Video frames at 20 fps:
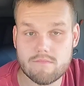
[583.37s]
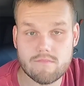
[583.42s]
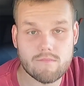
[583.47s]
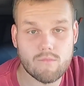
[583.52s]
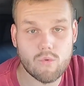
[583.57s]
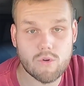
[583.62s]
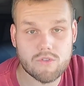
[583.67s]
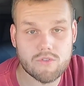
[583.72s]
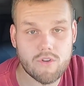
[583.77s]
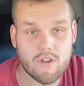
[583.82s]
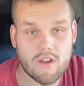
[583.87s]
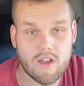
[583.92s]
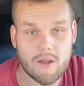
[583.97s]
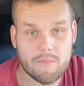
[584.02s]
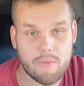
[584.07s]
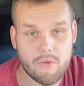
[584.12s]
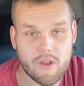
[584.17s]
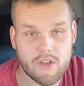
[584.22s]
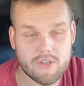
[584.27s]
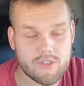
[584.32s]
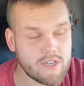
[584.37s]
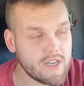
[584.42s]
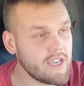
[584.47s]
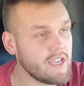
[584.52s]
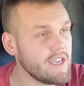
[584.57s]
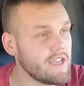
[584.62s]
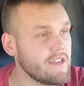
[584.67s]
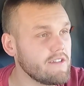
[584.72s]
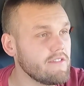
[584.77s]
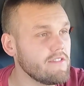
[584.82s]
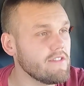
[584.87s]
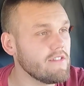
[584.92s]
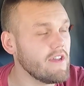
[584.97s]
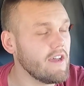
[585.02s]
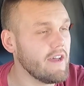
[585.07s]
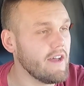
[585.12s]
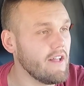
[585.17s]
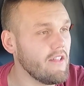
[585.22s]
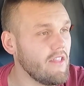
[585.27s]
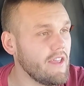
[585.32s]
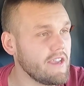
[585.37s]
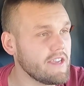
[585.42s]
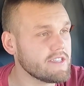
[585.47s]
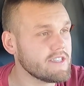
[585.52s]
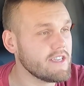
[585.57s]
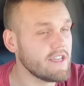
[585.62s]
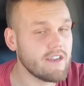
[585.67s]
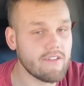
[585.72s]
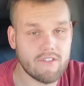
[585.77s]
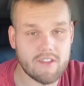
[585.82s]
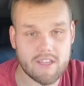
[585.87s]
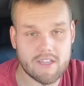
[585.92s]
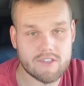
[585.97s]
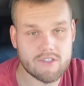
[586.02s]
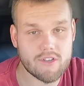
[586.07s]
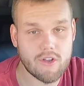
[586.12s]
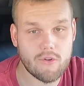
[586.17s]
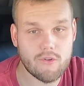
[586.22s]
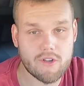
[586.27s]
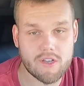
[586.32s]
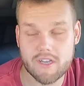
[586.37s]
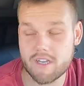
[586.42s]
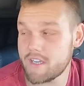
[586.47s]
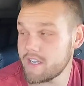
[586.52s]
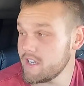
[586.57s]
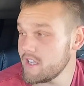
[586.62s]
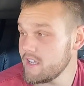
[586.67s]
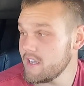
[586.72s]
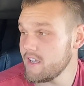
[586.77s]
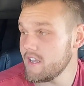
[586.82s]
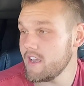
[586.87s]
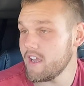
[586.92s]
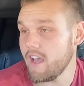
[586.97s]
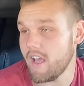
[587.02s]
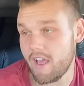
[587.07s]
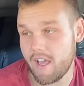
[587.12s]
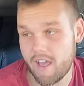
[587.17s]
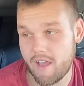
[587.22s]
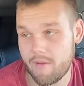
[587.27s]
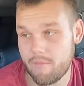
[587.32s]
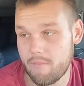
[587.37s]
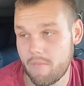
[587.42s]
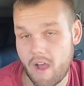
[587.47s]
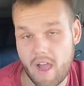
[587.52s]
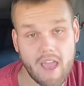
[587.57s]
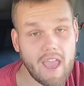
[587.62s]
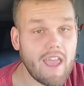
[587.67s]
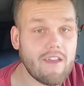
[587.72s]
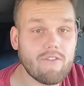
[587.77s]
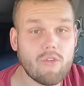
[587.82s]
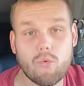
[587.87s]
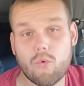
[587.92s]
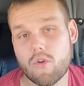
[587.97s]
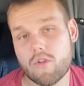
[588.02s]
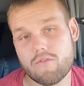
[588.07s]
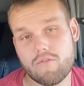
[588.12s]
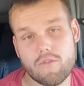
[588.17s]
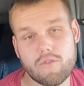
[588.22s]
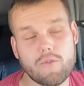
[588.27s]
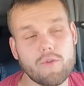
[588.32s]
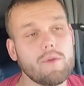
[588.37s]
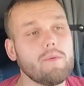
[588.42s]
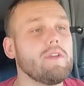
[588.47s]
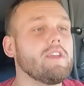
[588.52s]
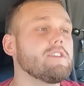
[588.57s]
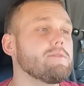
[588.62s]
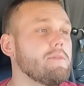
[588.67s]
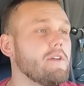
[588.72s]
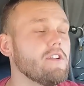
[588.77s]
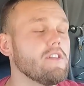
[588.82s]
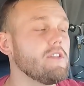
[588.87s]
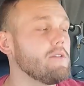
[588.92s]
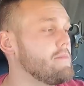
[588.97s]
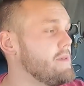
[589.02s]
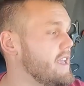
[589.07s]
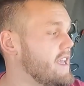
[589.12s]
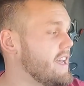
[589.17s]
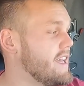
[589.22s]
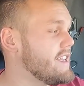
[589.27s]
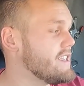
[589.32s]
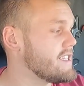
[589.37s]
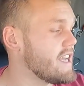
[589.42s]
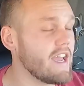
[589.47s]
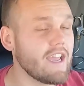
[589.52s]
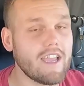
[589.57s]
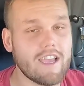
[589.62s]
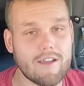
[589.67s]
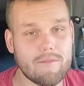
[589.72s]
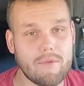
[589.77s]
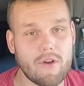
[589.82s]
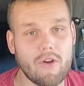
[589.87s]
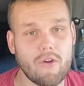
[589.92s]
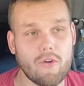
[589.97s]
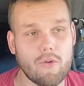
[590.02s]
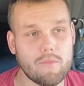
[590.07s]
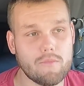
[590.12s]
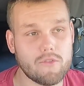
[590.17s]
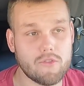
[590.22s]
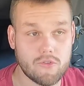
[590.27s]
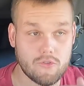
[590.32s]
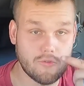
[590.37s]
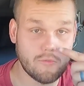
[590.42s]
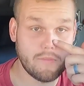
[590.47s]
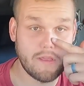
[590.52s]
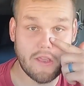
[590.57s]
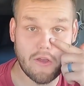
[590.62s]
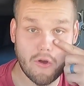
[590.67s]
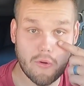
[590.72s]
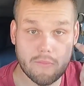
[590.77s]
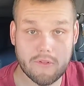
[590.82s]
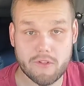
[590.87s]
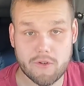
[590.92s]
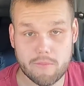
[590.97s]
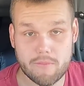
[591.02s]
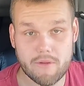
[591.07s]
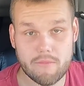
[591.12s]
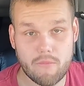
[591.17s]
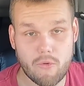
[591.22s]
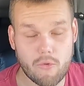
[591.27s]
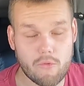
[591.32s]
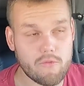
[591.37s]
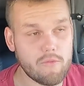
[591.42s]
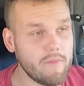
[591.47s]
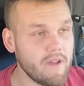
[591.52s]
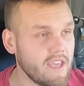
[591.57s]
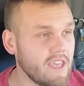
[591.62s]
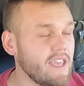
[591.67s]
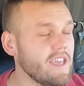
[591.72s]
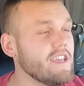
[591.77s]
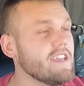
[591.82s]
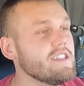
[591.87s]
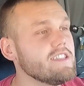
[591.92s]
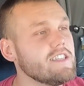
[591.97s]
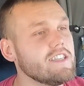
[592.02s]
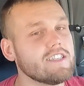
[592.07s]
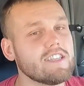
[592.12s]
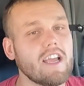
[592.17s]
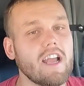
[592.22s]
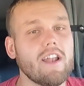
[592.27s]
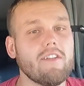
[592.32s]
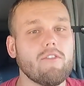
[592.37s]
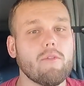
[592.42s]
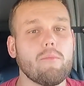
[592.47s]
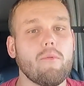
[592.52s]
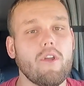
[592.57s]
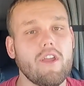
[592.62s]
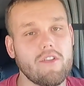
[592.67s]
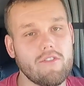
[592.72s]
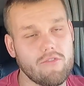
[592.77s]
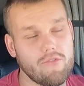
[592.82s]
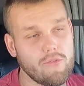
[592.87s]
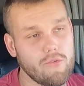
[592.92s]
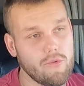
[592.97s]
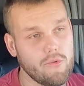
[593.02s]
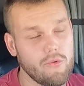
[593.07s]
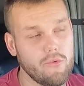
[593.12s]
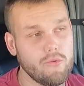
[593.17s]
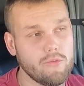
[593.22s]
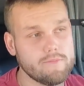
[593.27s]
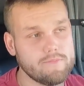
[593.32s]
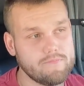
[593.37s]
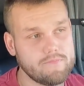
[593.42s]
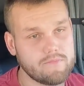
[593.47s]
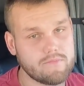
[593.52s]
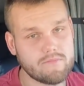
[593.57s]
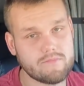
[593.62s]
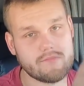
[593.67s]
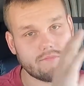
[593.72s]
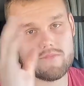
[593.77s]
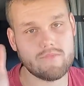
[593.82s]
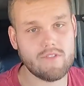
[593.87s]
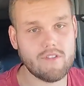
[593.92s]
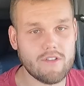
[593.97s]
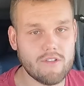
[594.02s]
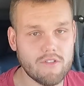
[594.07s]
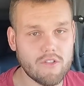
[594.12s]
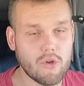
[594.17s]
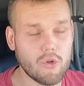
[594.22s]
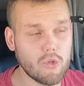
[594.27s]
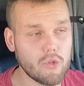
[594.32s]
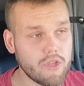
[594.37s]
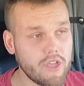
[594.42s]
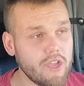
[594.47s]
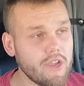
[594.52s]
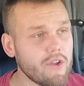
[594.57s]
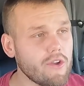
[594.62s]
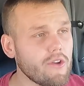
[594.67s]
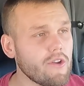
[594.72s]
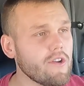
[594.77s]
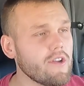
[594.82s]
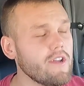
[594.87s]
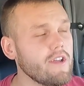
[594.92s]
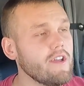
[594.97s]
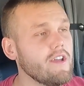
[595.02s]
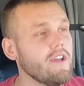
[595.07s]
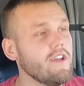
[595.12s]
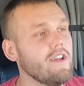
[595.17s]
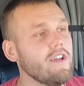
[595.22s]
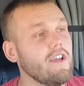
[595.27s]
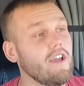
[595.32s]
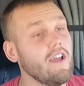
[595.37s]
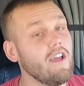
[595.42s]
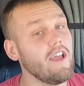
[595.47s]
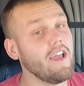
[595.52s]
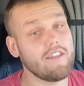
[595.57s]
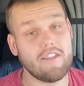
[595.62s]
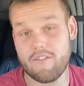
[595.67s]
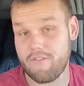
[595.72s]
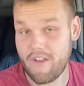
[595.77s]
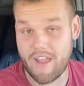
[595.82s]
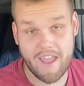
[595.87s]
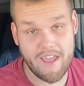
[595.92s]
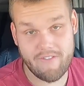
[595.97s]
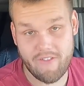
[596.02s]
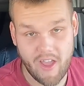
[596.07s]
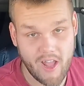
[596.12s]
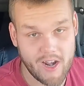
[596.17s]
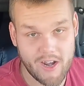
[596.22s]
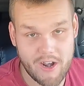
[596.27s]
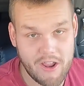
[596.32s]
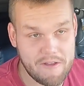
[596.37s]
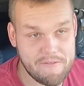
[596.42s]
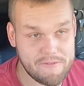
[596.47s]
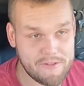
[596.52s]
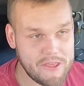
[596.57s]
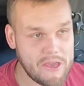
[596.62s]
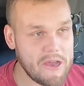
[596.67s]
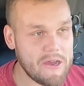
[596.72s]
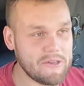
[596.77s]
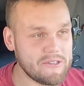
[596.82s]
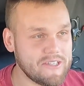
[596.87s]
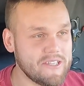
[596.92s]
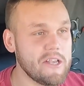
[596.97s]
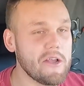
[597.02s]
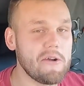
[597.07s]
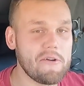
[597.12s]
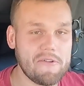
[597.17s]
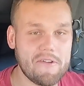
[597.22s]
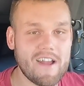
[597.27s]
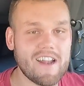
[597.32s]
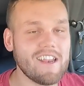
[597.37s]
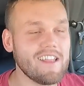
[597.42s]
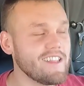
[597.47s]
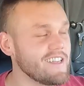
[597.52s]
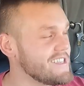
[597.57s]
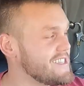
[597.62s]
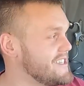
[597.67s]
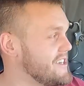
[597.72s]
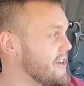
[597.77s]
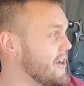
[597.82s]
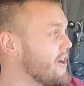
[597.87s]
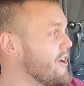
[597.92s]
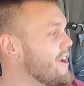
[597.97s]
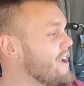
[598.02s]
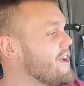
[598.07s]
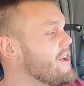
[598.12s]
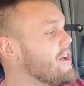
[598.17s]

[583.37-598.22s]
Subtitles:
one truck operation again. Like I said, everything's going good. I haven't worked for 3 weeks purely because I come home to be home a little bit more with my kids. It's kind of a breakthrough the whole year, as if I haven't had enough of those already this year.